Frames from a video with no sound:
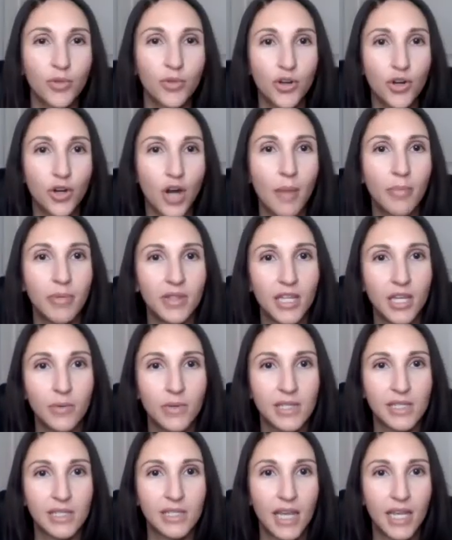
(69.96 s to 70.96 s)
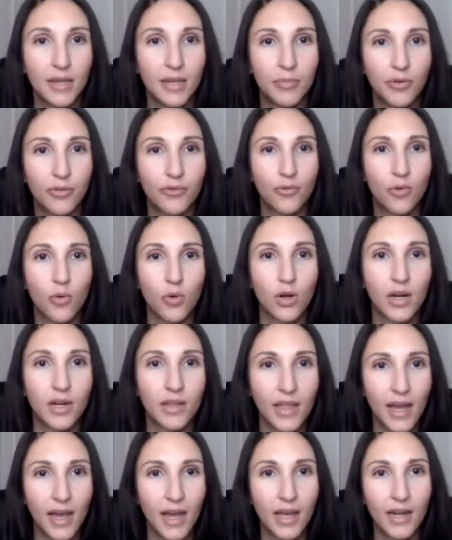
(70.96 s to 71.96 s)
your neuropathy was like
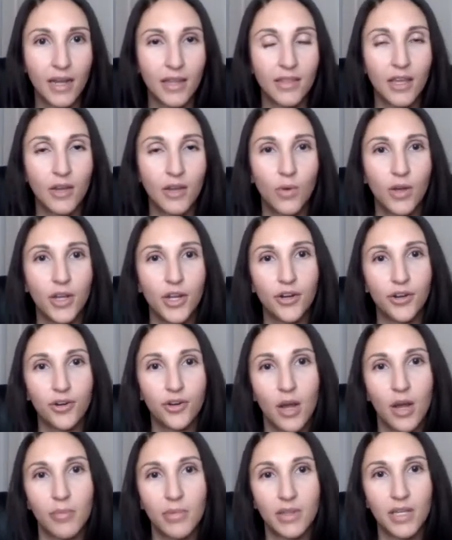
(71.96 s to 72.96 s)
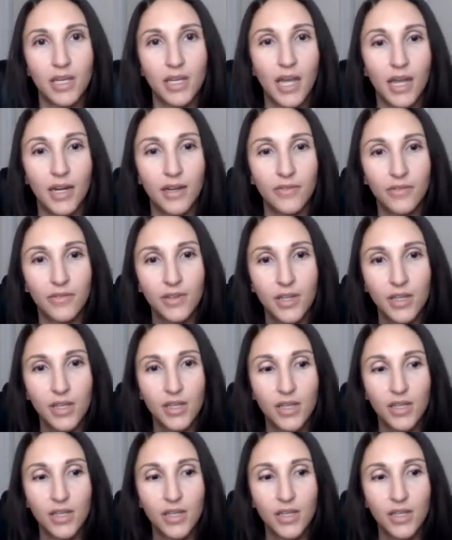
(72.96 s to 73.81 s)
before that and then what your neuropathy kind of